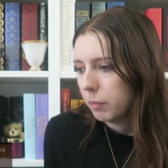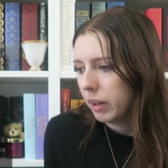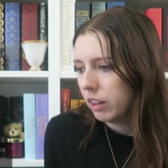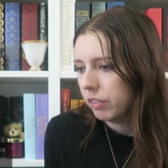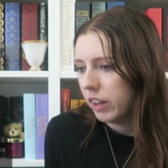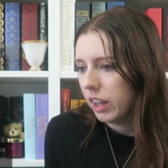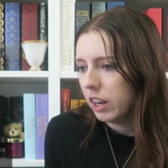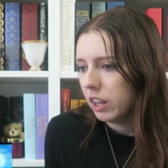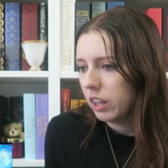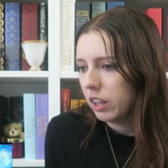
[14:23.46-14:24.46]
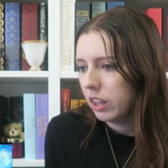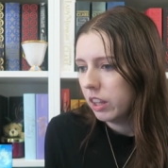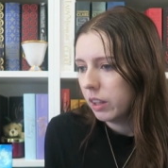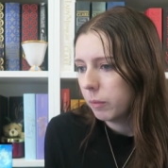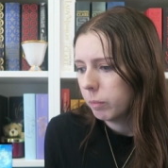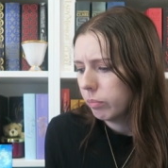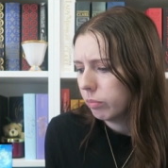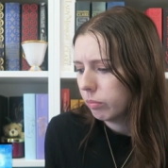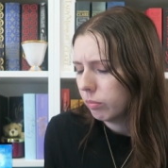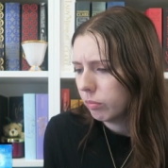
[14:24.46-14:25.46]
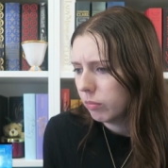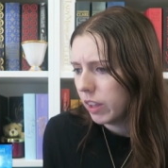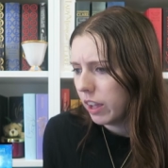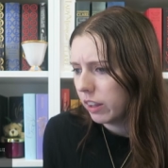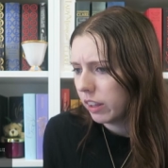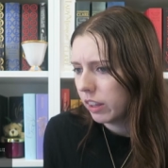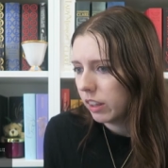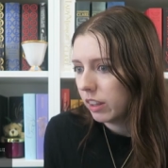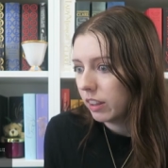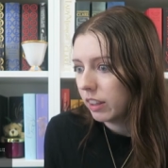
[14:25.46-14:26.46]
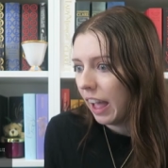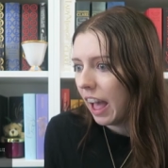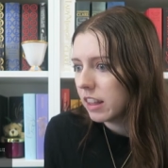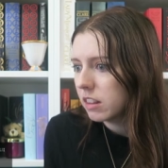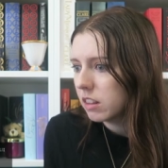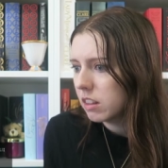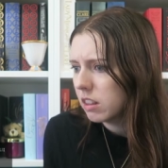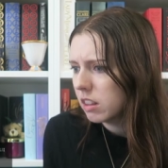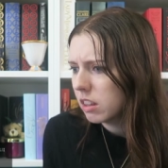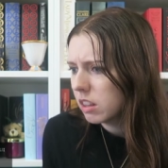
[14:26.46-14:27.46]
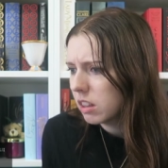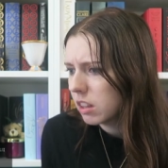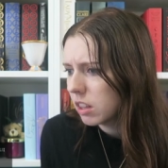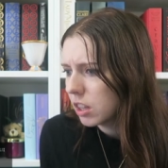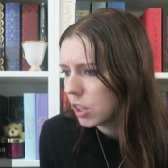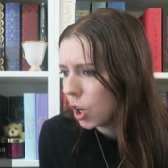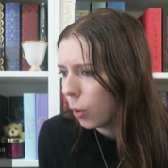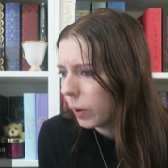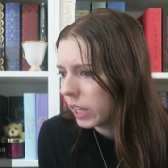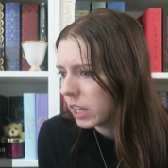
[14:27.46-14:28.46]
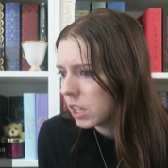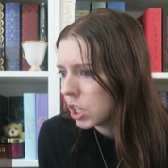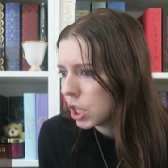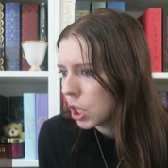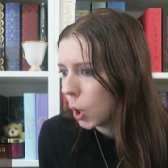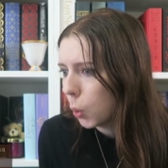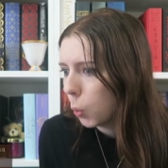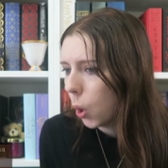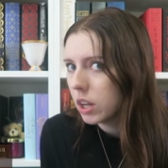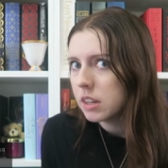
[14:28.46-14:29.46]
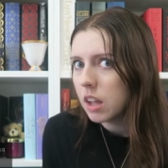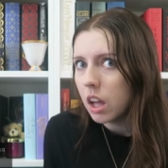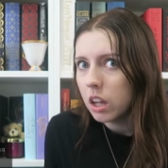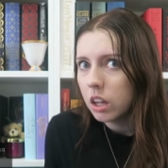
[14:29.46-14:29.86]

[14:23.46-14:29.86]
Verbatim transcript: now fighting that Kaz going into the water?